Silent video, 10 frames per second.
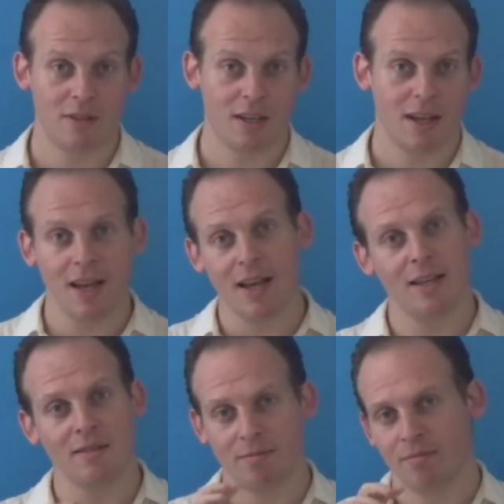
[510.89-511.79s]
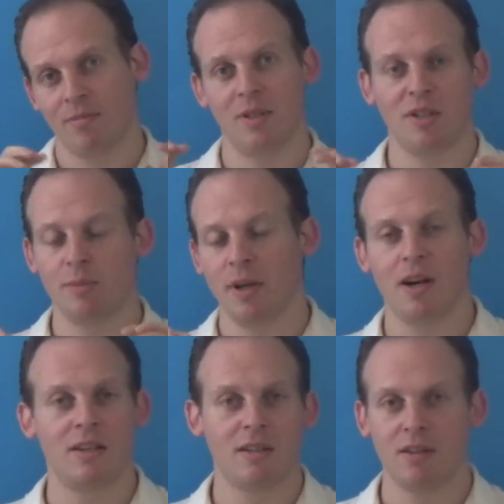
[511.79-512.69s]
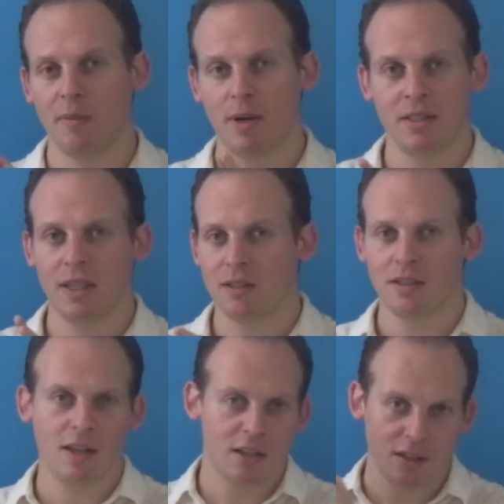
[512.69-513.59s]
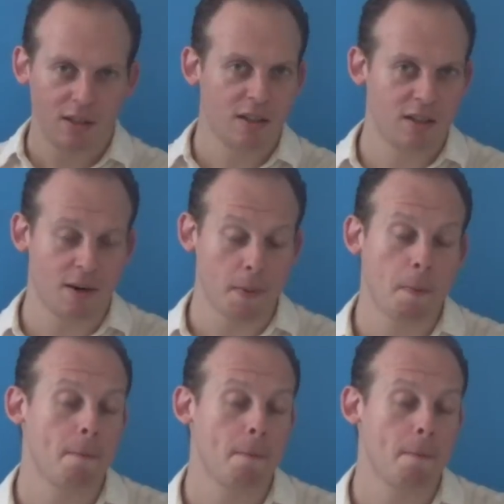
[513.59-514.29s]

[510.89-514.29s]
Like, hey, here's my article about such and such, click here.